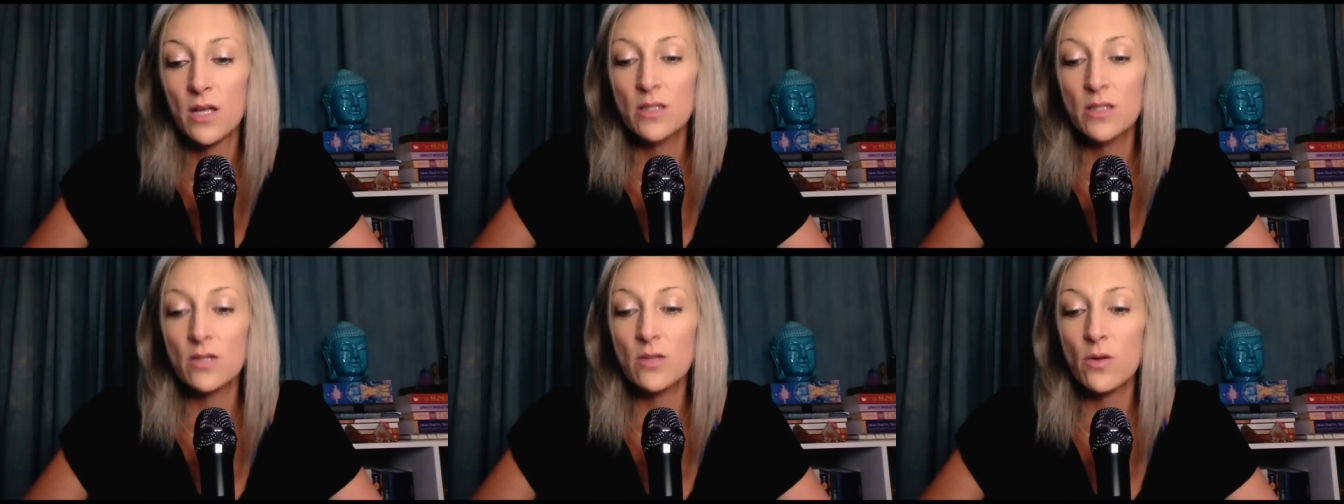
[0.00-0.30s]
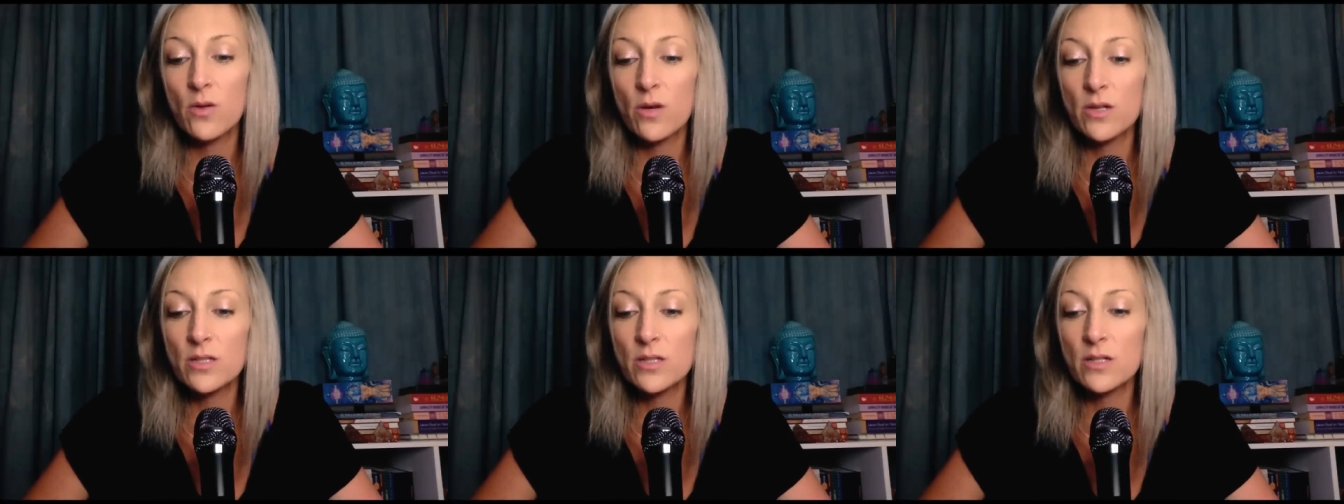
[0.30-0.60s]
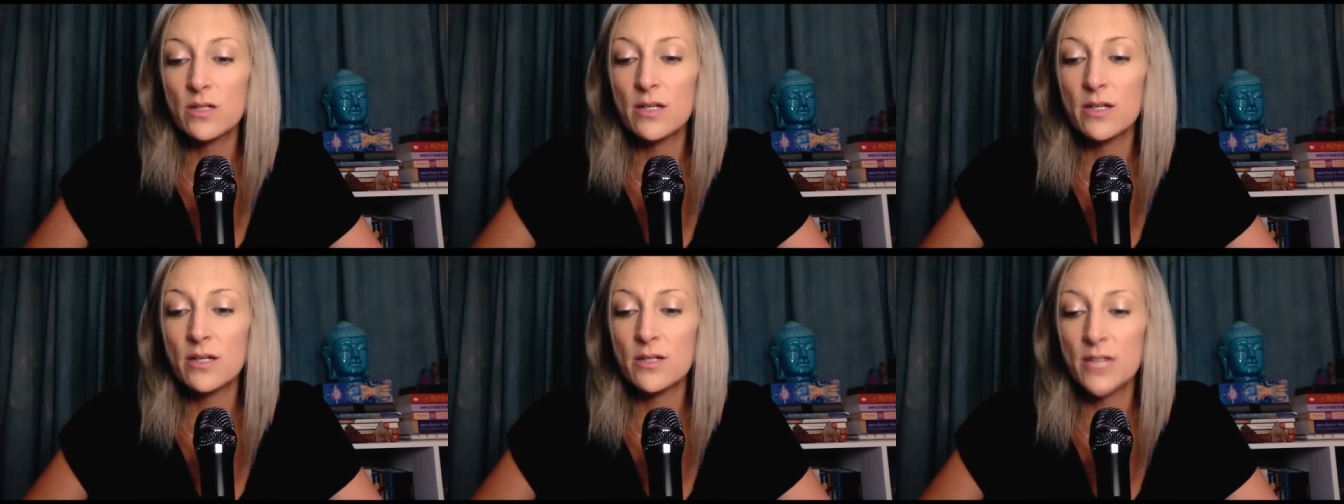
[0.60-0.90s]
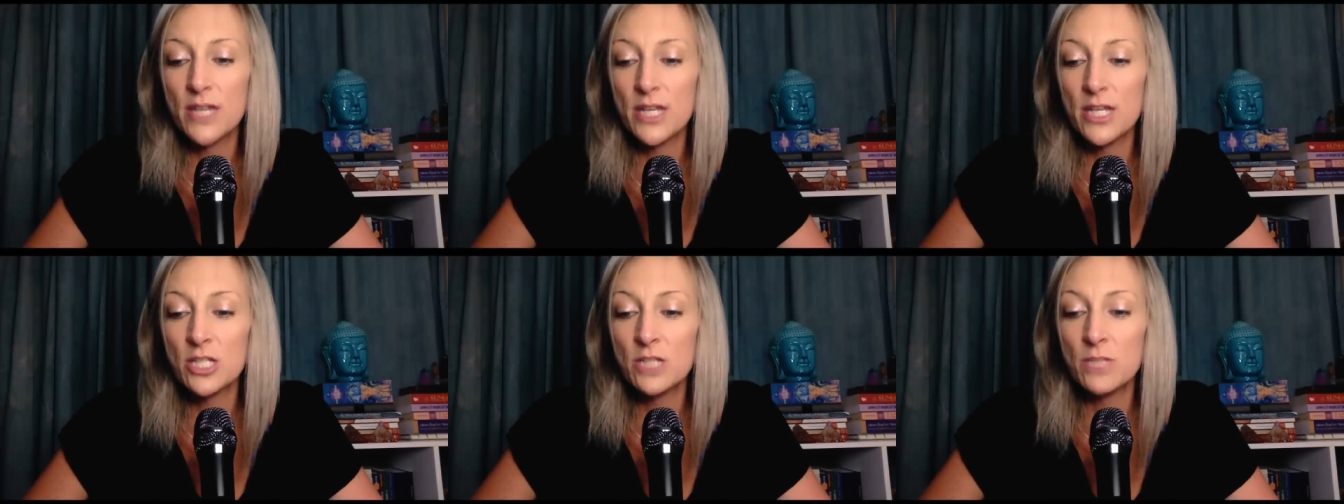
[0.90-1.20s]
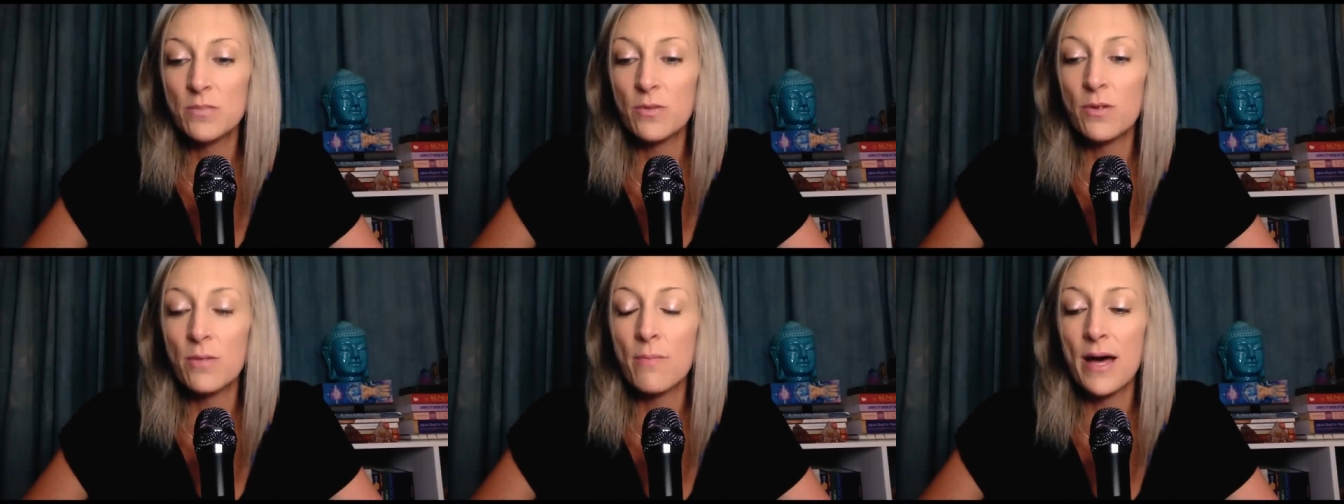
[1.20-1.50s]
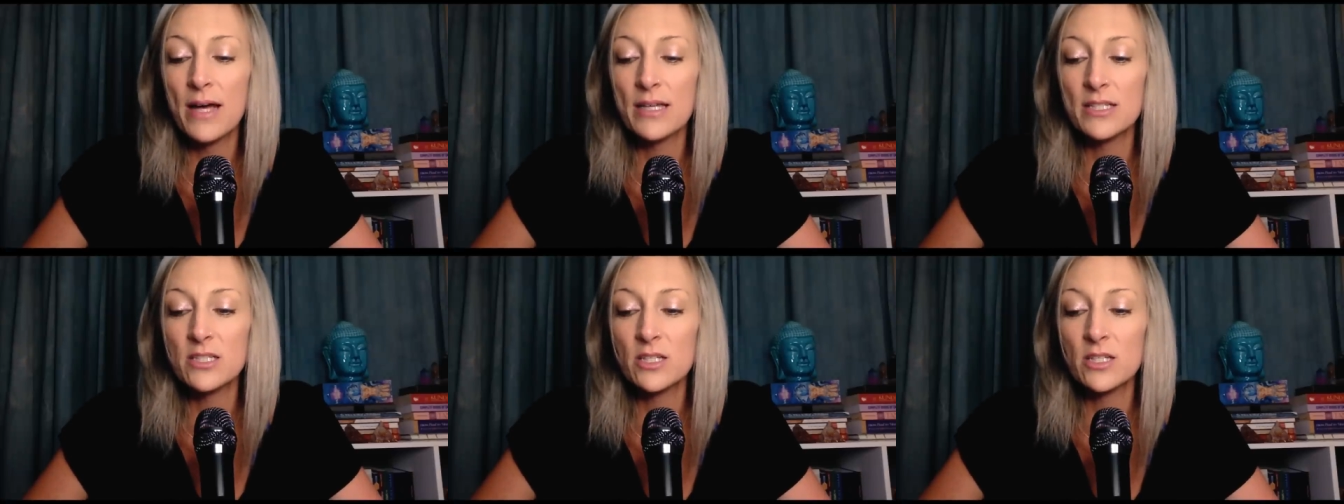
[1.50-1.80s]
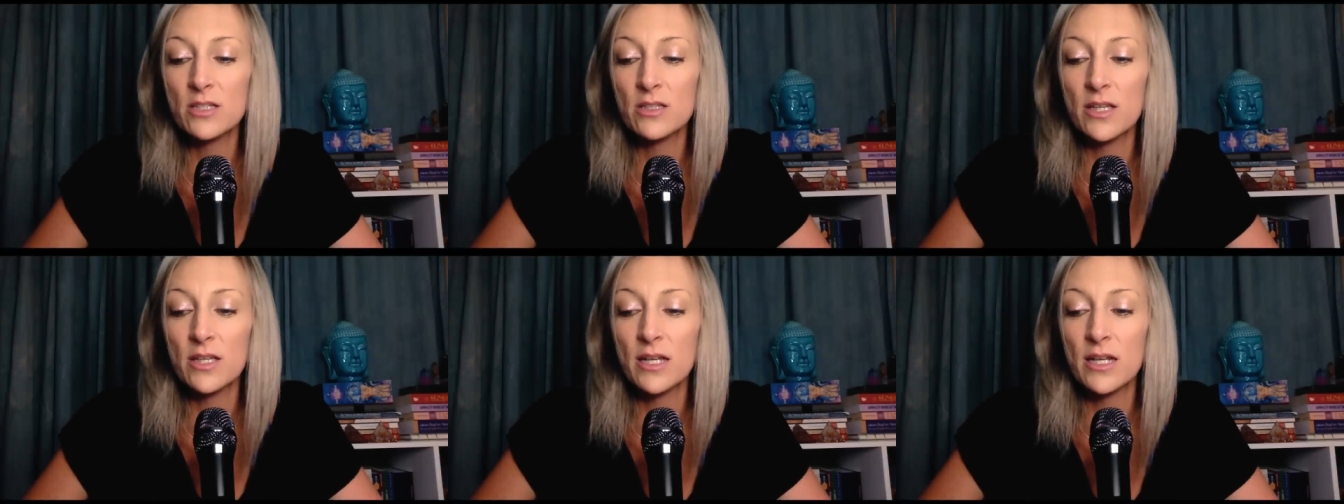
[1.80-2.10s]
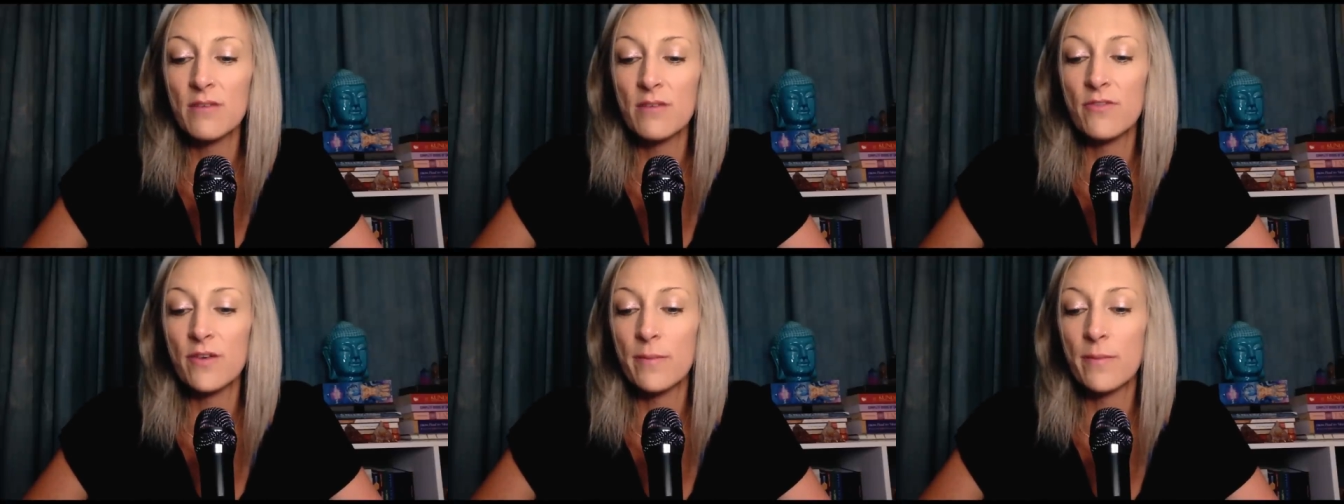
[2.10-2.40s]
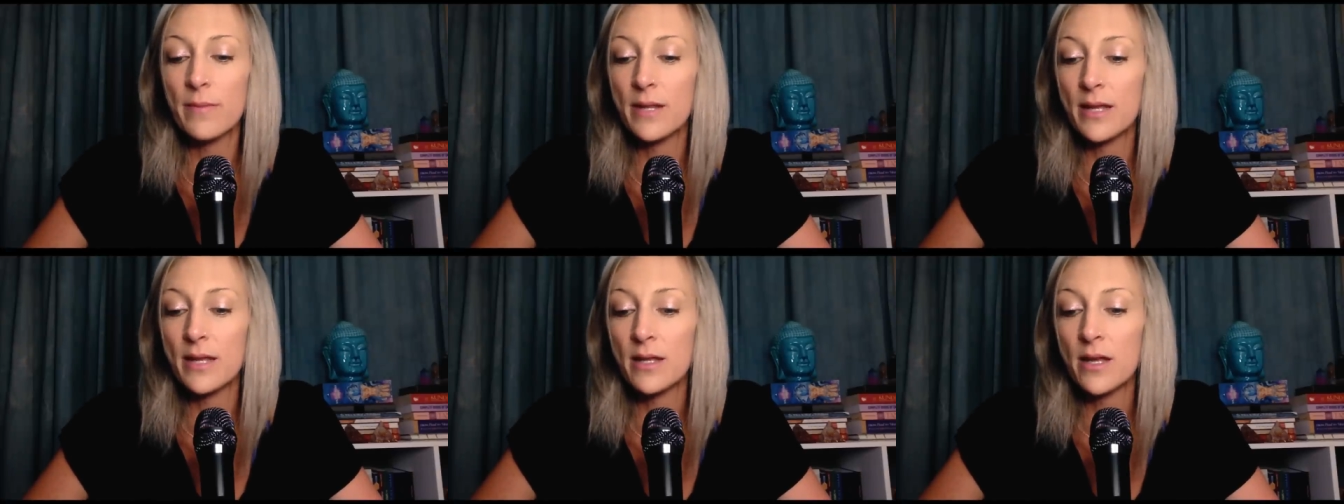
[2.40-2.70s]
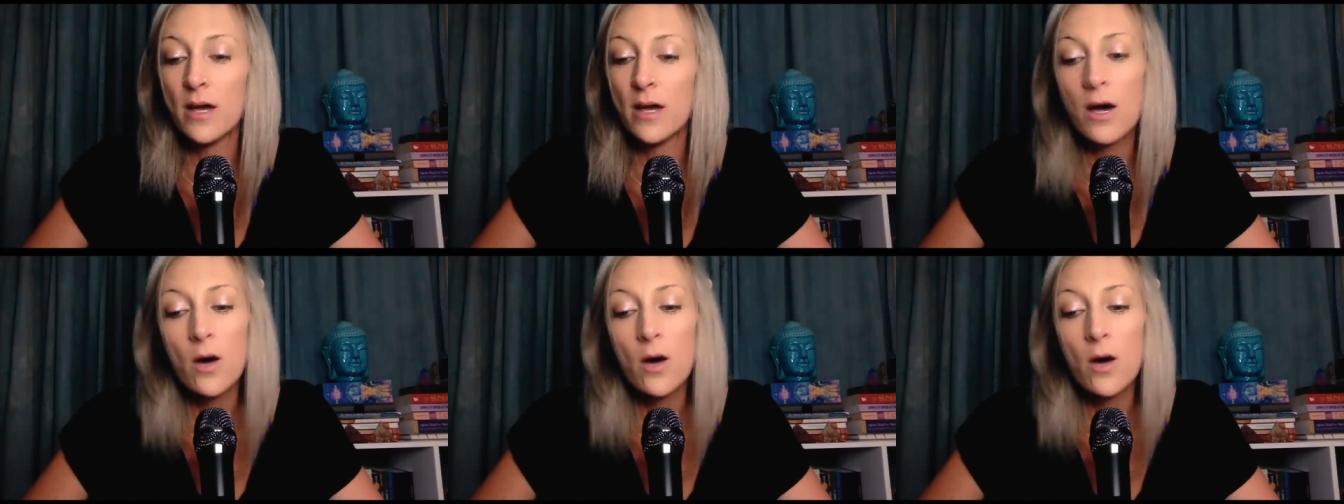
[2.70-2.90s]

The lords are interchangeable, masculine and feminine.